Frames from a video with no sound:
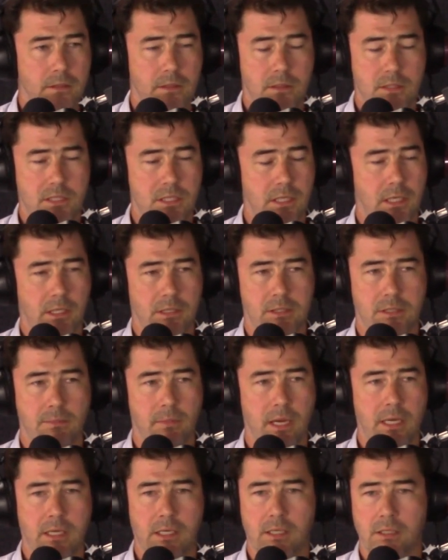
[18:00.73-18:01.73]
seeking to
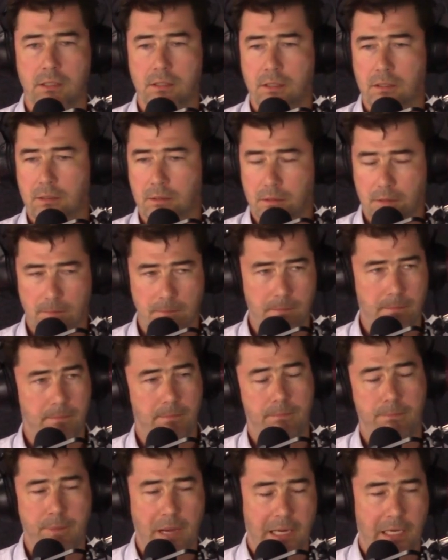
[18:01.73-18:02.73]
make
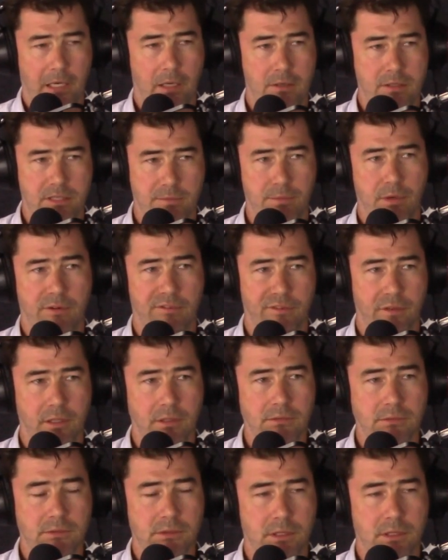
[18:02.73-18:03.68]
bagloads of profit.